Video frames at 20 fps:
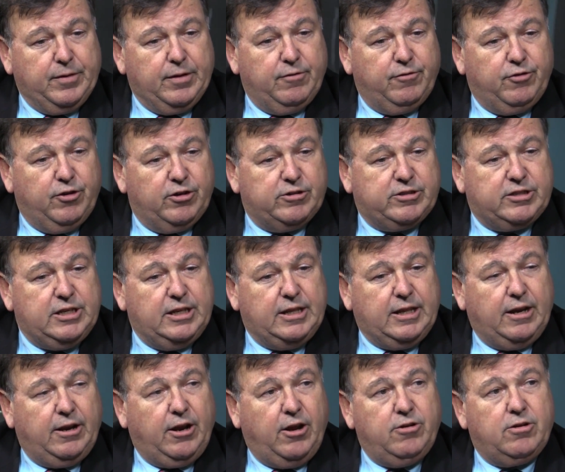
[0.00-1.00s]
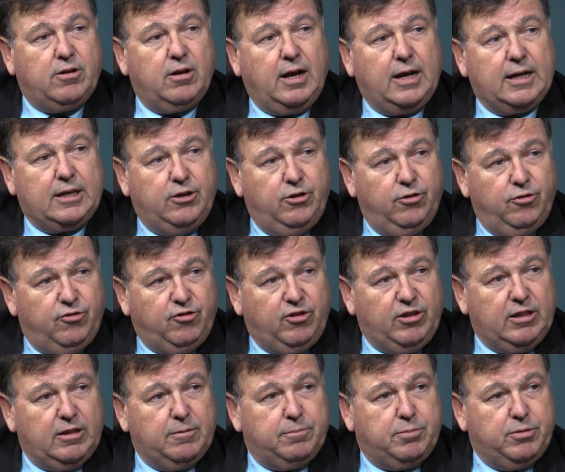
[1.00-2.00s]
firstly, they don't like
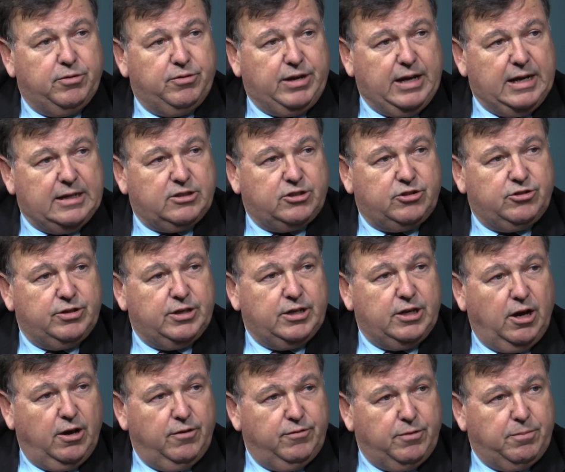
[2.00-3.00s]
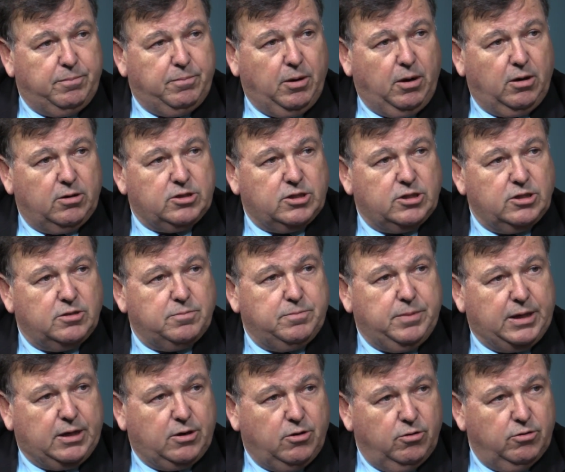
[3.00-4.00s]
using the pedestrian overpasses
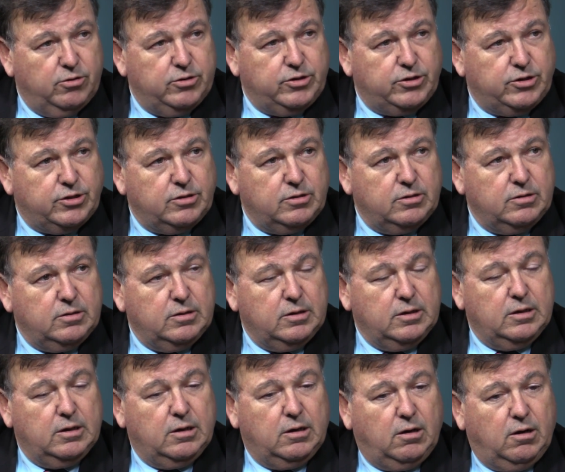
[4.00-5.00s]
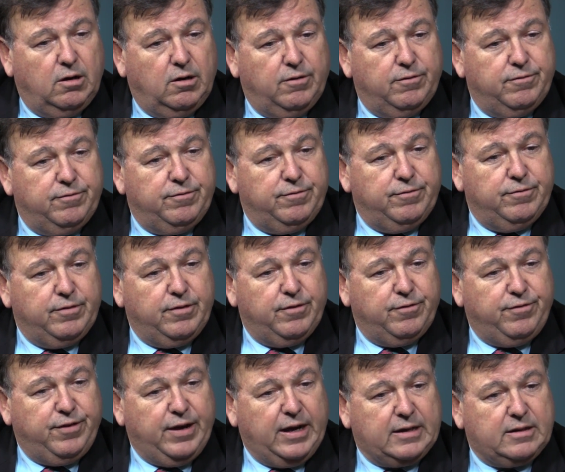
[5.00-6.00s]
because of the
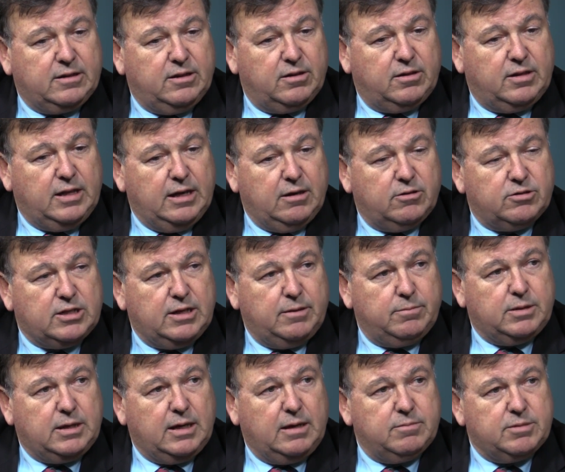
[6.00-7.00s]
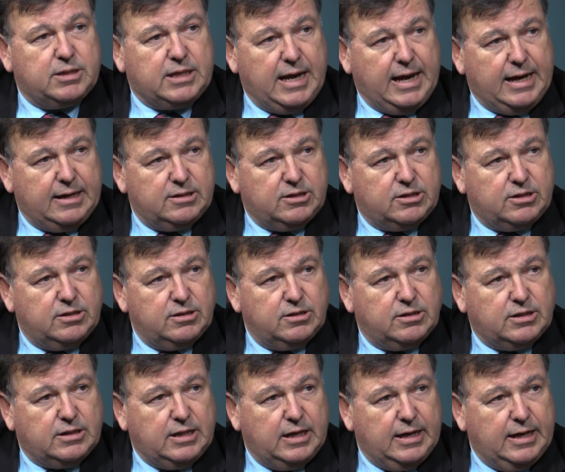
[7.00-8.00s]
fact that there are sometimes
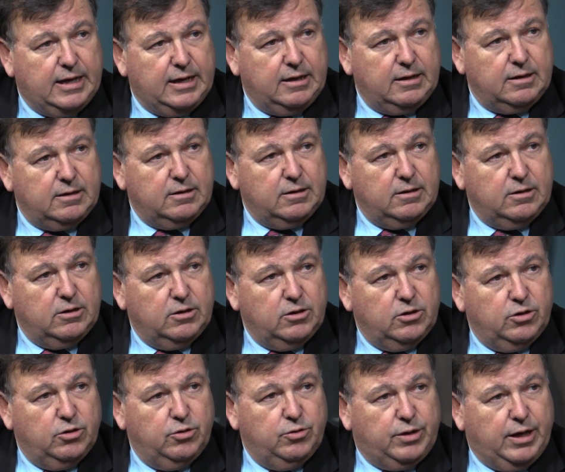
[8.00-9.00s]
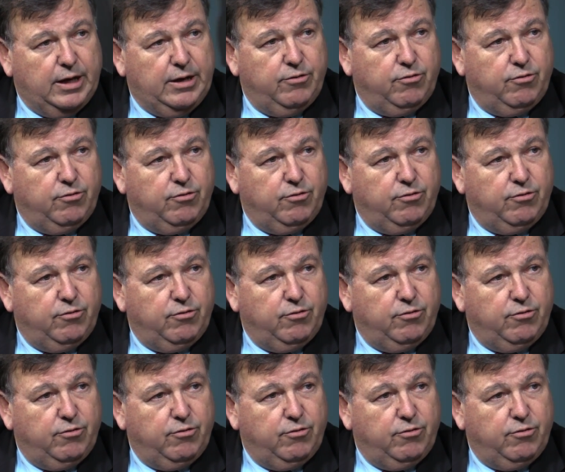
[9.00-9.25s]
gangsters there who then